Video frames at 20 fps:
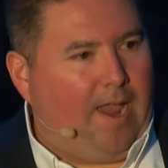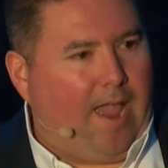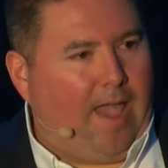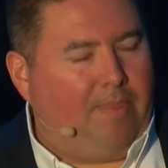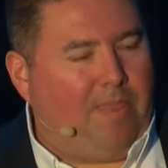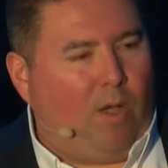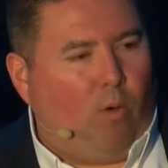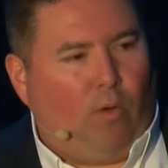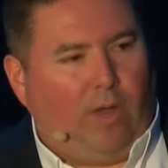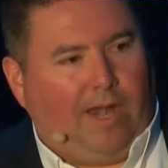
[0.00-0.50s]
and
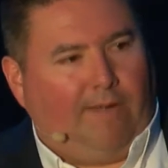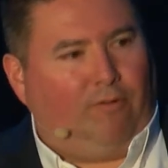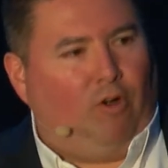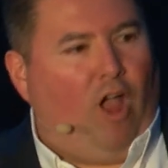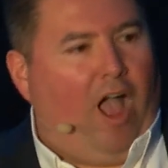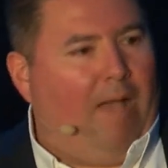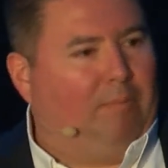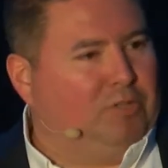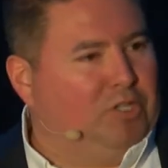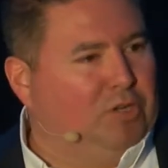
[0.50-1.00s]
that whatever
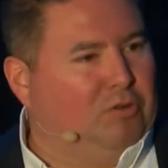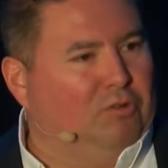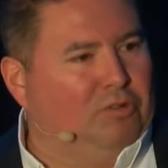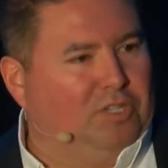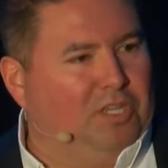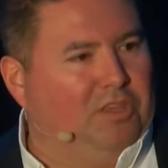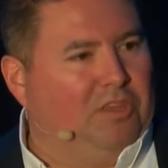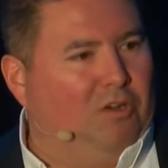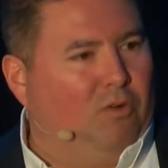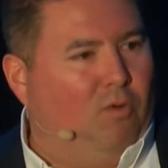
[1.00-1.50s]
obstacle is
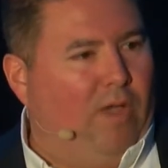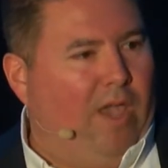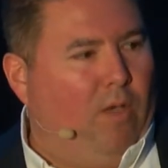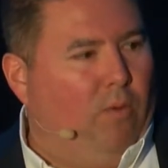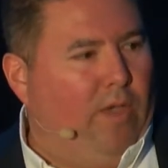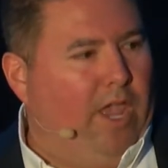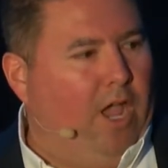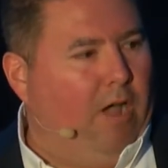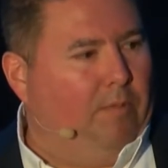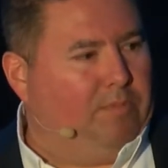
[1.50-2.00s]
in their way,
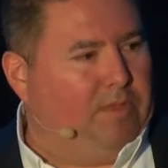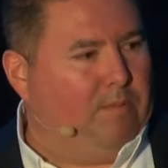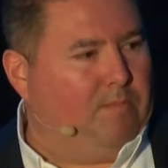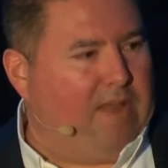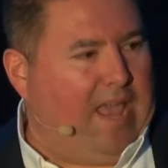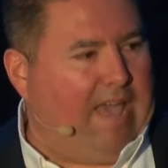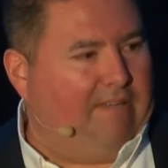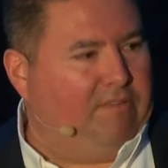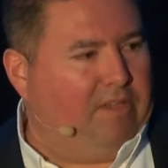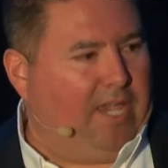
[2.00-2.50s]
we help them
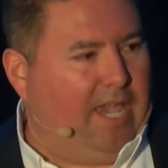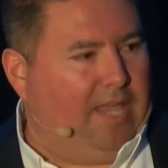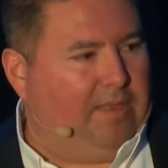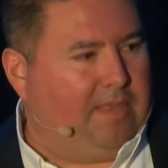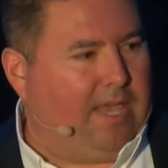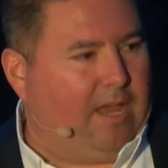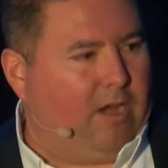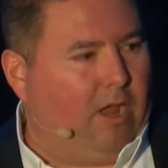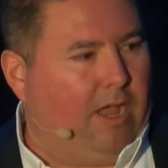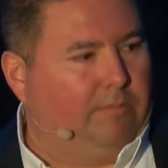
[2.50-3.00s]
navigate
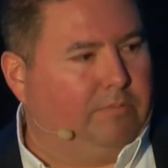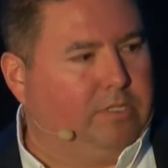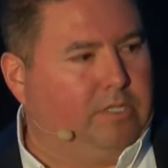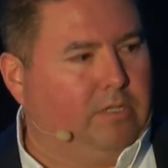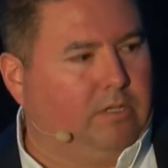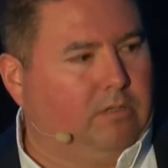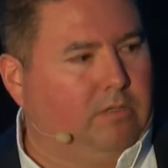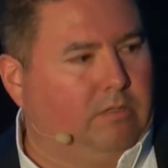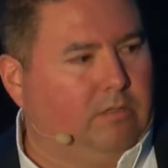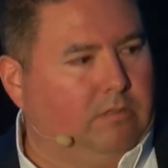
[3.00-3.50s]
that
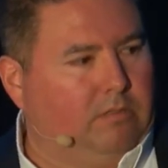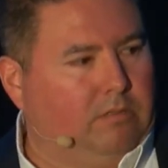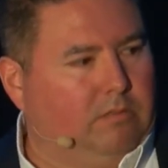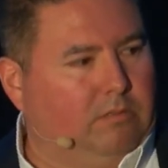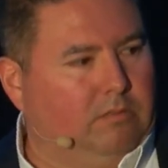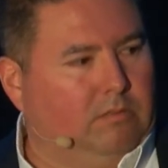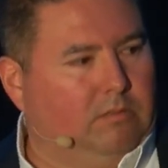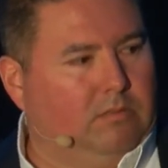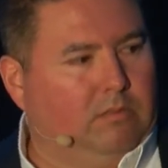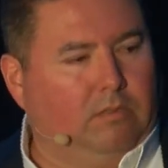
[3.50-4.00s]
obstacle.
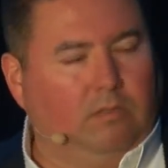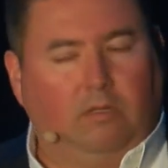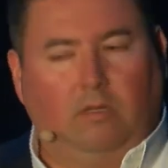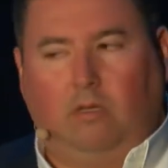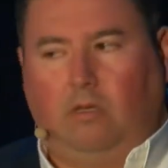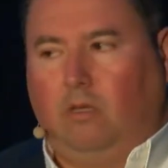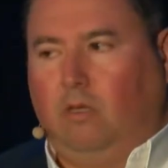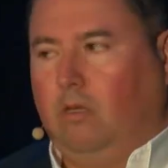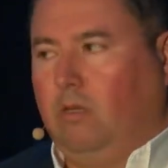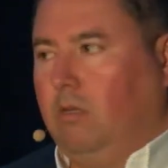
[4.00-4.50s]

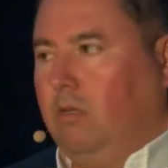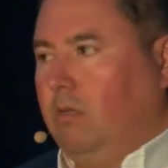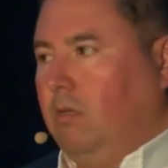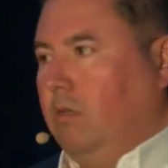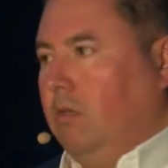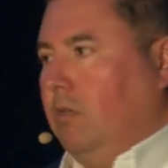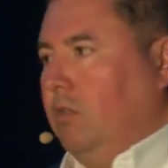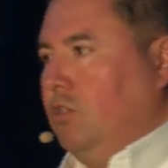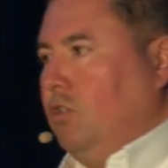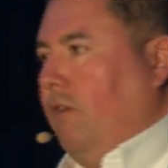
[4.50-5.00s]

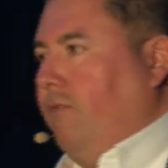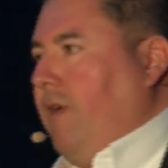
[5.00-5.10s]
So if